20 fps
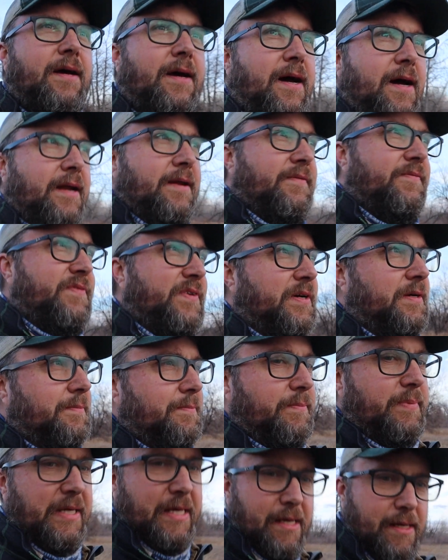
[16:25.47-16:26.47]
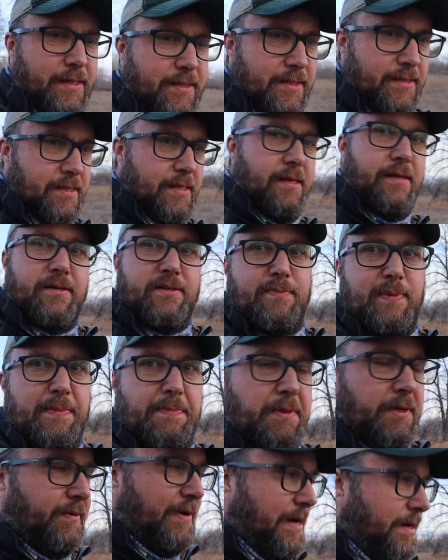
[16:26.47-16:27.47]
I didn't film because there's
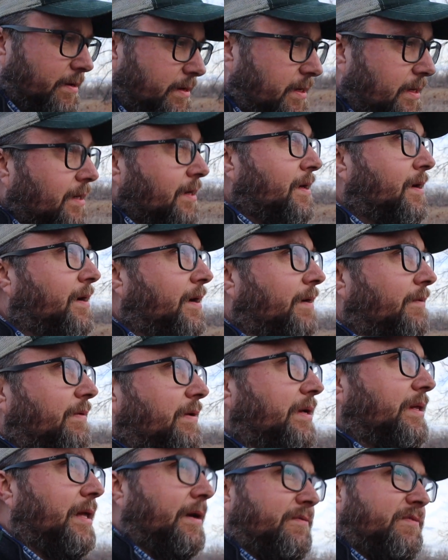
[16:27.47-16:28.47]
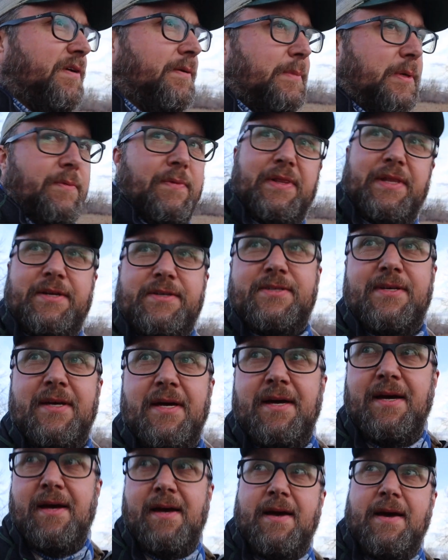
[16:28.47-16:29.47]
people around, and I don't really like filming when there's
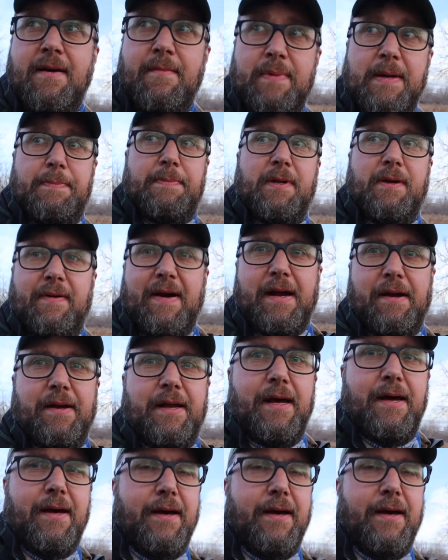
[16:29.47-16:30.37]
people around.